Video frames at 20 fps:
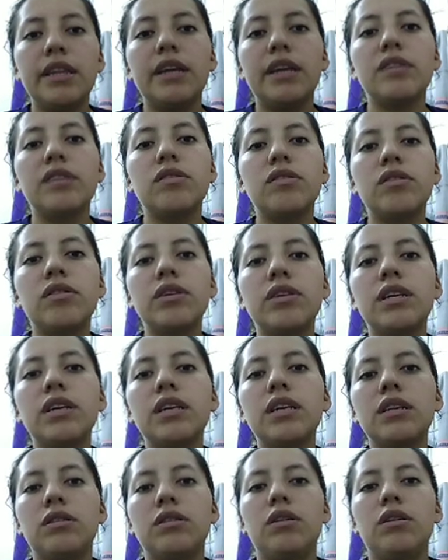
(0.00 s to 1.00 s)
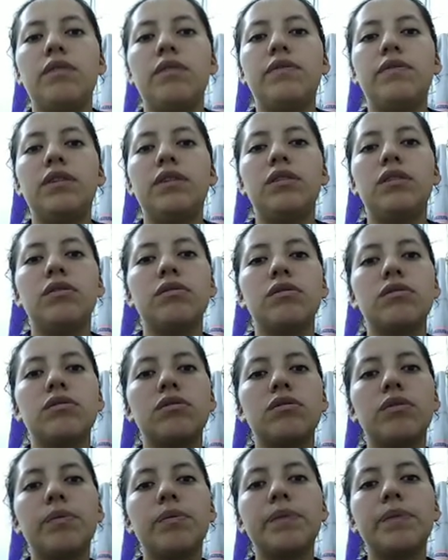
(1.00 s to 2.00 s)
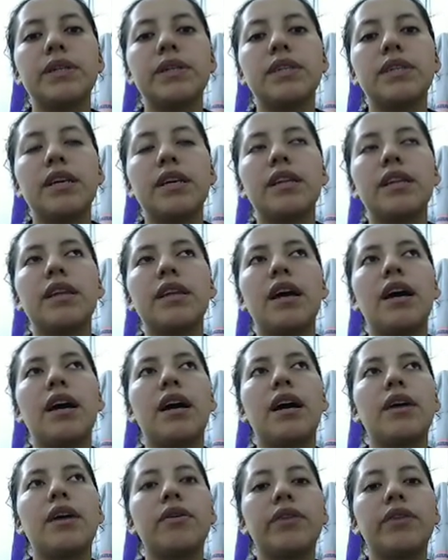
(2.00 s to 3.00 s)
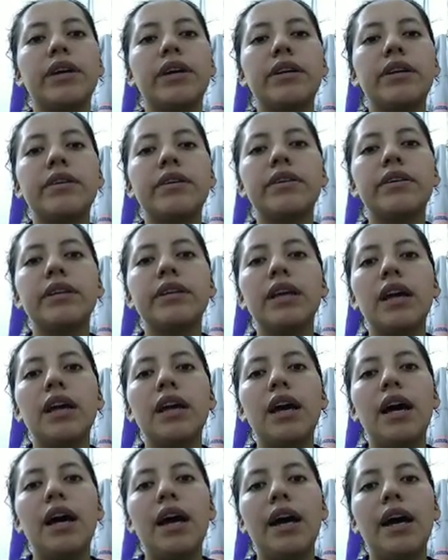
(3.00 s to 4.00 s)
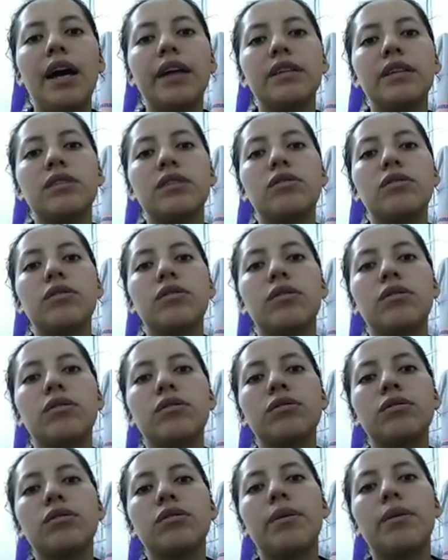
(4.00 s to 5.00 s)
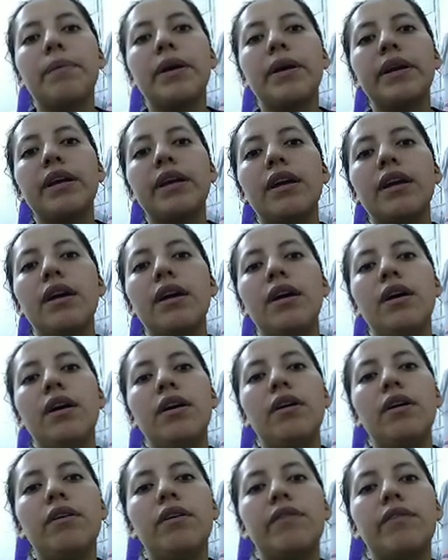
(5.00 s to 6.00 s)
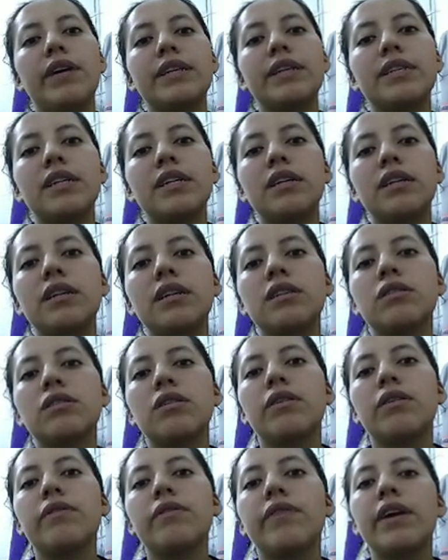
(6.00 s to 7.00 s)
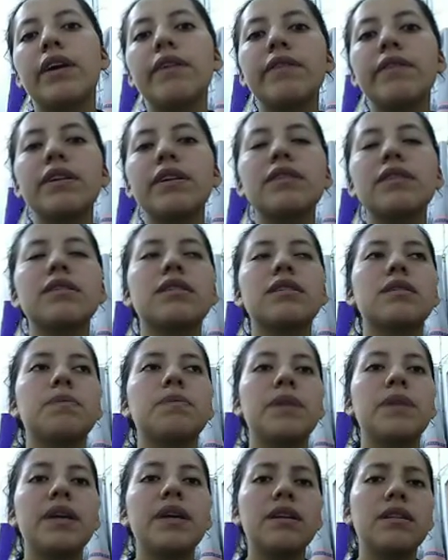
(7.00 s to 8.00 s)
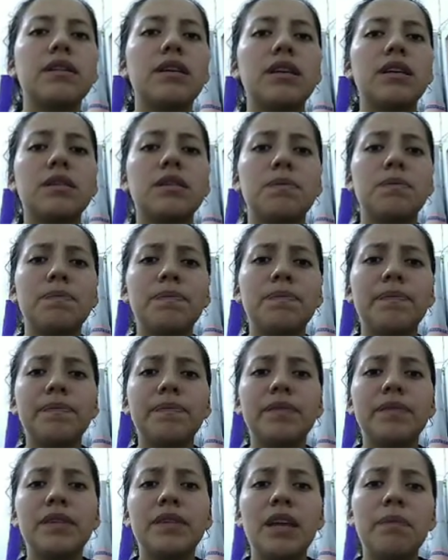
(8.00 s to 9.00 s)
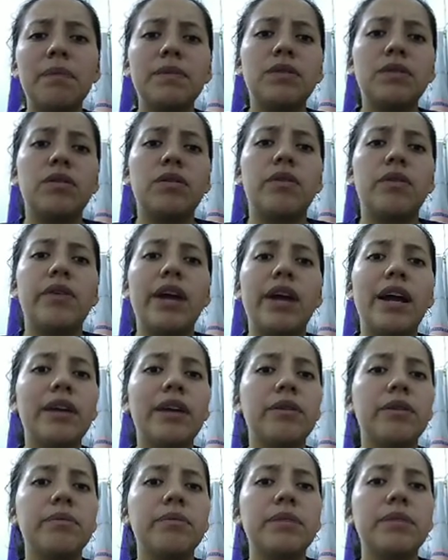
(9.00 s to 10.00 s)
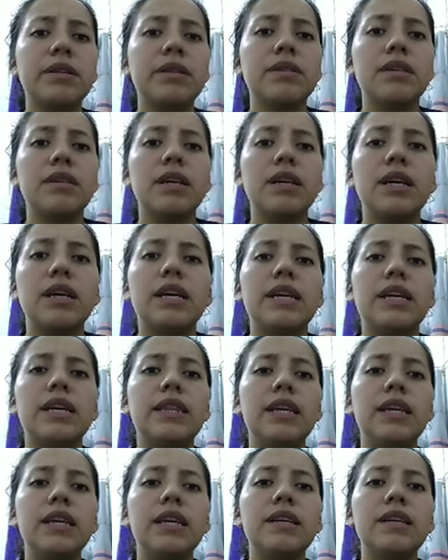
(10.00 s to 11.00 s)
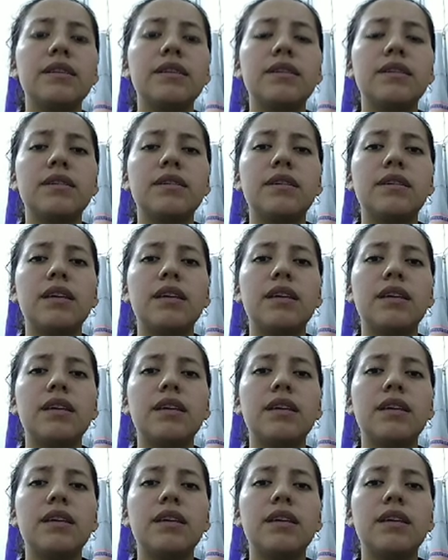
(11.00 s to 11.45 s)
strategy is often used to present a coherent and structured summary of a series of events, steps, or arguments. This